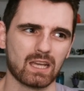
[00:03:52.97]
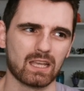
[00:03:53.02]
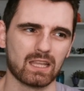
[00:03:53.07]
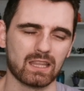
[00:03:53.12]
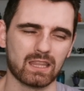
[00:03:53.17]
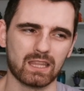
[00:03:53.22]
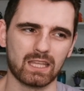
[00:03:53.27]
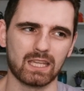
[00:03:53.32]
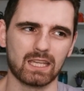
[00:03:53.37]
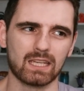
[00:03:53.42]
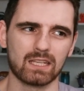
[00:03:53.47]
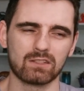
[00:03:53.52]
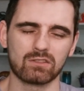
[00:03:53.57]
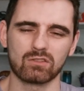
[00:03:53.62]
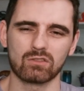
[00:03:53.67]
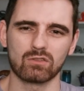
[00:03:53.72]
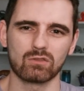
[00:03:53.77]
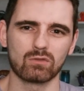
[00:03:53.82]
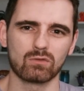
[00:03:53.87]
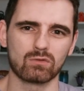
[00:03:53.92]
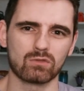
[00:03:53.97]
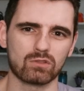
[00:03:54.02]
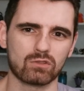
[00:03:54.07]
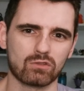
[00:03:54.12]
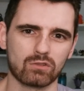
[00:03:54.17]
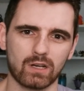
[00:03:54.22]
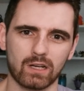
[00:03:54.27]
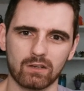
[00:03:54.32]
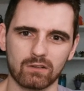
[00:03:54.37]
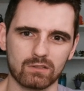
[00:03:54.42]
thing to
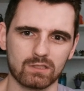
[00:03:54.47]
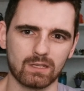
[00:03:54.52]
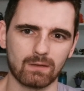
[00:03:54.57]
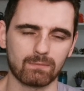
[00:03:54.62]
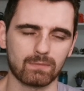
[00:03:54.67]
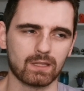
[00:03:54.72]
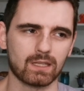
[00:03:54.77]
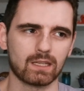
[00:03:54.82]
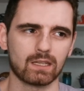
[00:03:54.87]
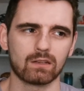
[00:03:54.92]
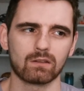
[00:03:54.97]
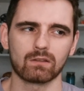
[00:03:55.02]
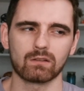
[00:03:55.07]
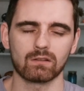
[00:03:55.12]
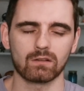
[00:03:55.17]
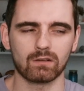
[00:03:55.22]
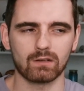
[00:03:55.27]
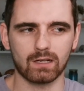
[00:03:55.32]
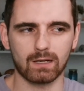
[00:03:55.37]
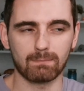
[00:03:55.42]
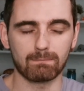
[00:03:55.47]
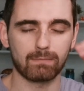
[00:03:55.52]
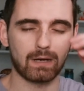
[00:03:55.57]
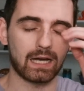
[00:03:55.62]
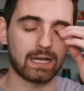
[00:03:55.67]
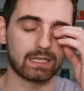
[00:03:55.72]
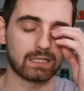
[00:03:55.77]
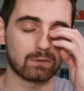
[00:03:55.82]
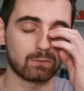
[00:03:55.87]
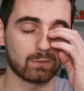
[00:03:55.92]
trigger something or
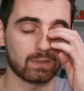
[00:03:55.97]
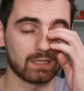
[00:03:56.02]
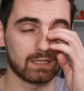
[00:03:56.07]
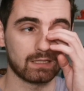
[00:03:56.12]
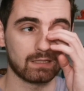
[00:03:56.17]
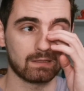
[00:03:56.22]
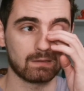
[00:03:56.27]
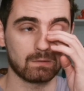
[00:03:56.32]
combine with it.